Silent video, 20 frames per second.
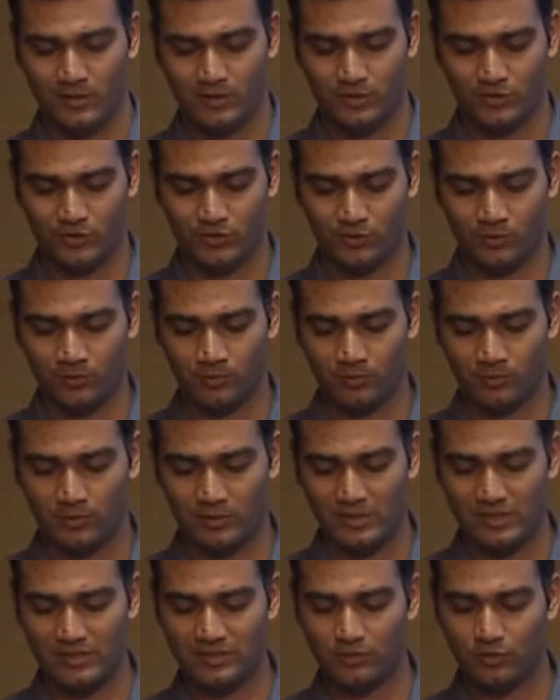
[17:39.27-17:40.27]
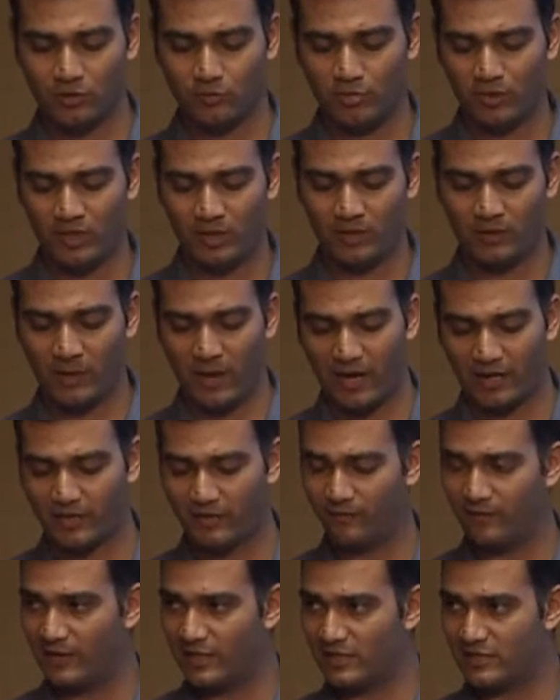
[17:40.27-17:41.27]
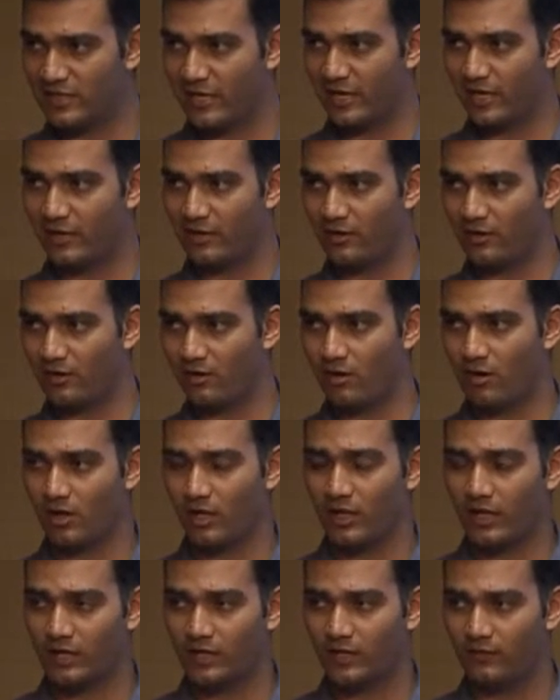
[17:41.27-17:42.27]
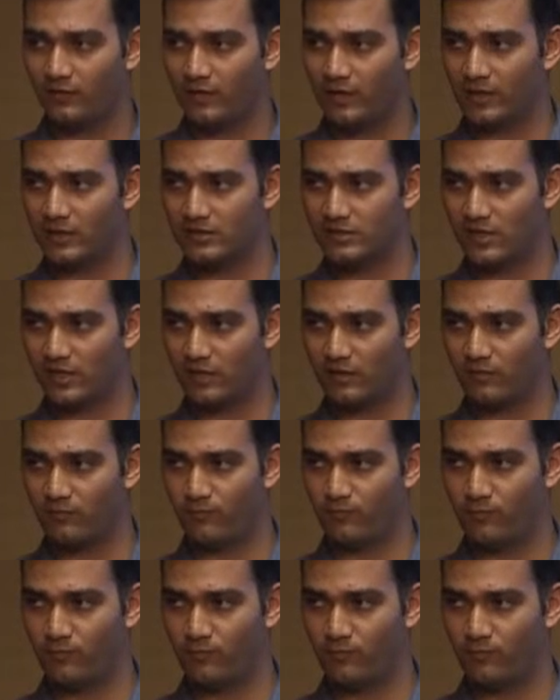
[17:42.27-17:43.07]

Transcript: So these could be activities like your login activities, like